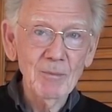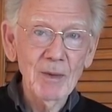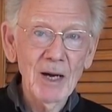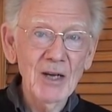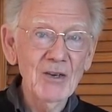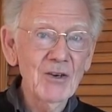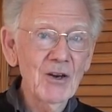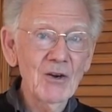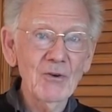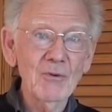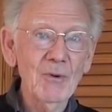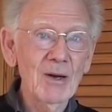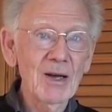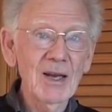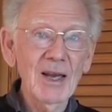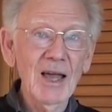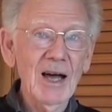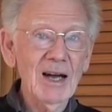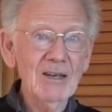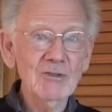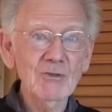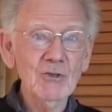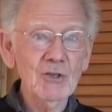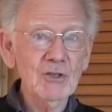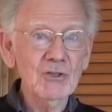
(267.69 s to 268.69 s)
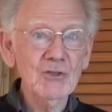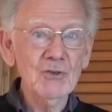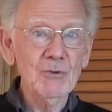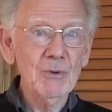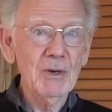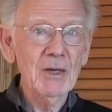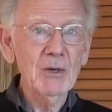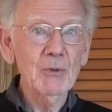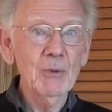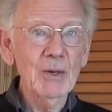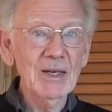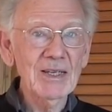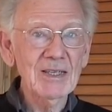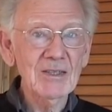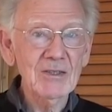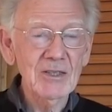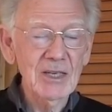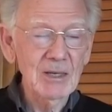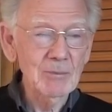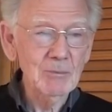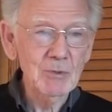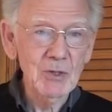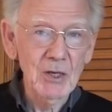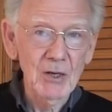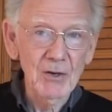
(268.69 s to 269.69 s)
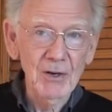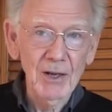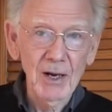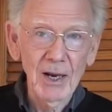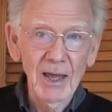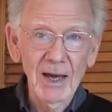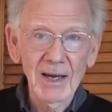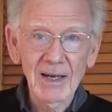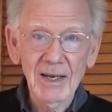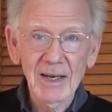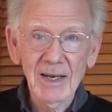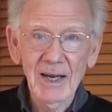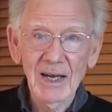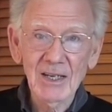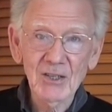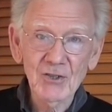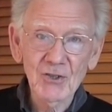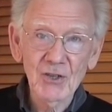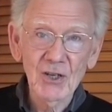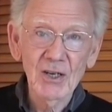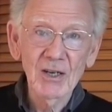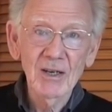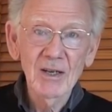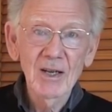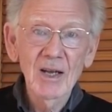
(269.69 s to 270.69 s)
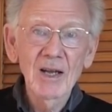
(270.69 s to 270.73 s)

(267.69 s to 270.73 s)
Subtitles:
I didn't realise there's 3 wingtips on the Lancaster.